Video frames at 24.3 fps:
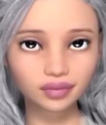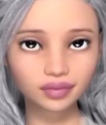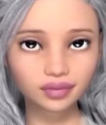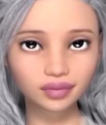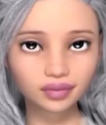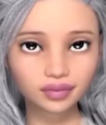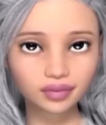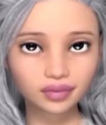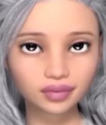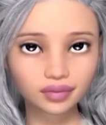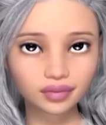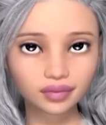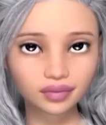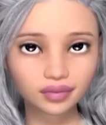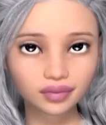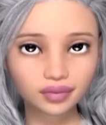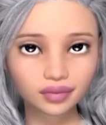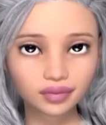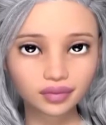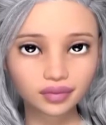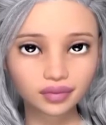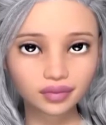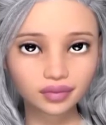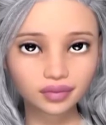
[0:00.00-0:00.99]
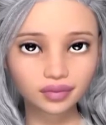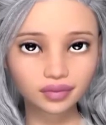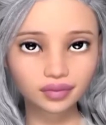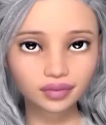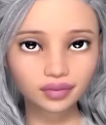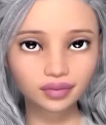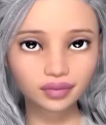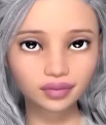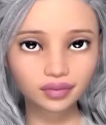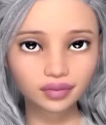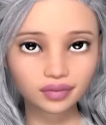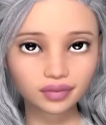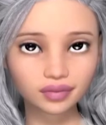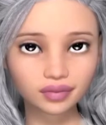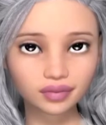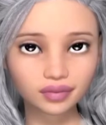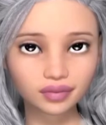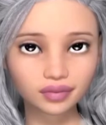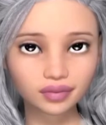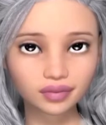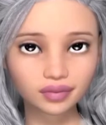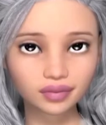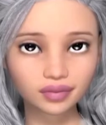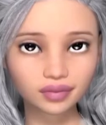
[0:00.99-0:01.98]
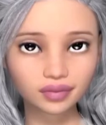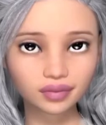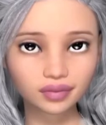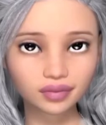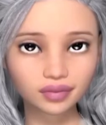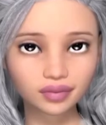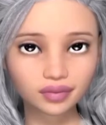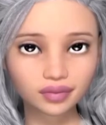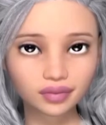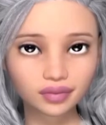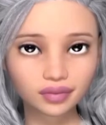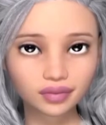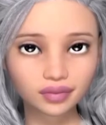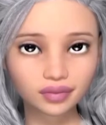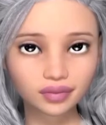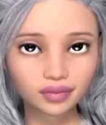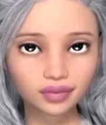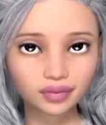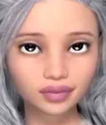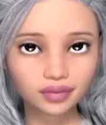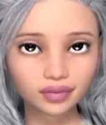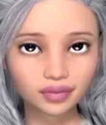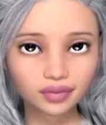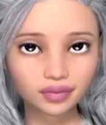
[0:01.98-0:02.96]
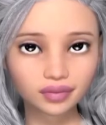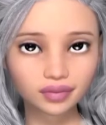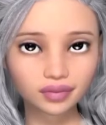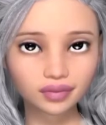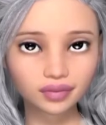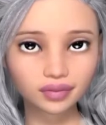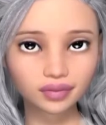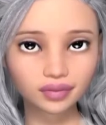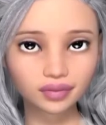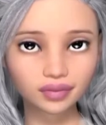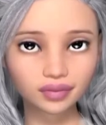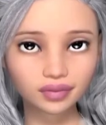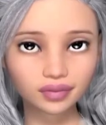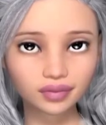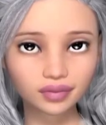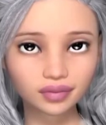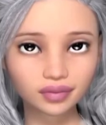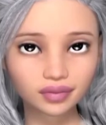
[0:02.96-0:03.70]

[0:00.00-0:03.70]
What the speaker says: Nobody speaks.